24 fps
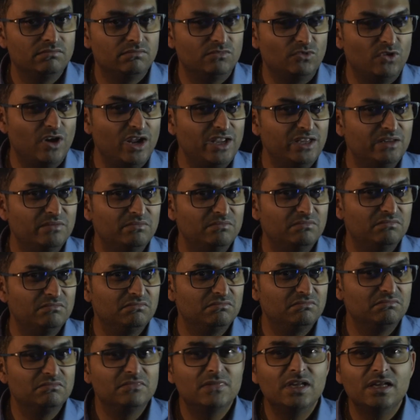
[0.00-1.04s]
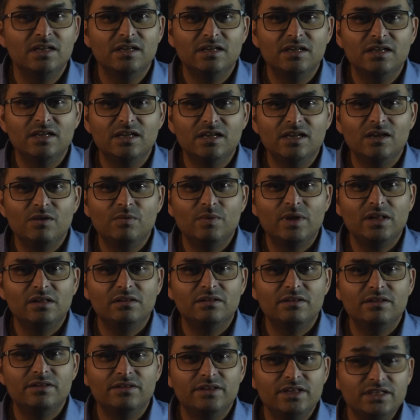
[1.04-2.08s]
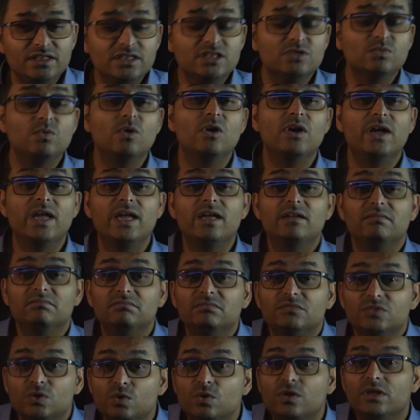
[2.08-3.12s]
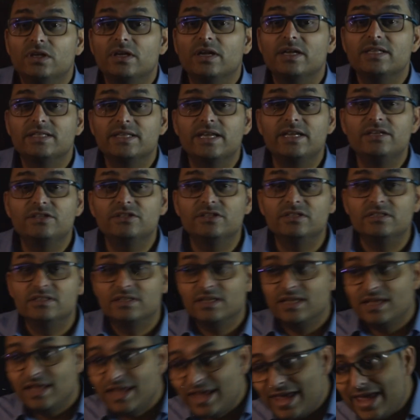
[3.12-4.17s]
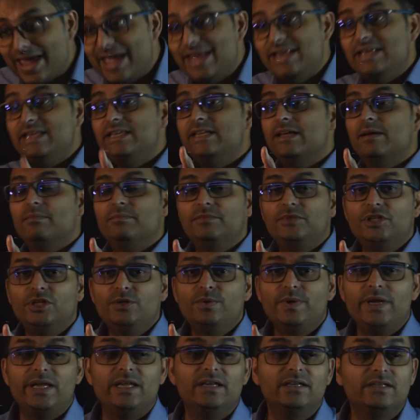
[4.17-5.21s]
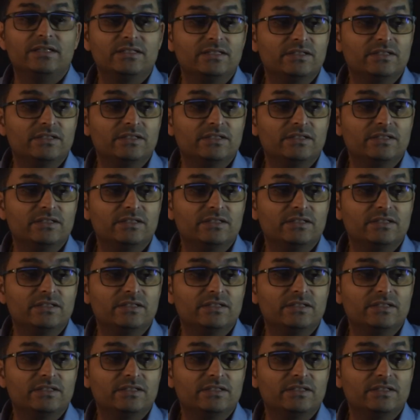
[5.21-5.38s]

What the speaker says: Right? Well, this is what organizations end up doing.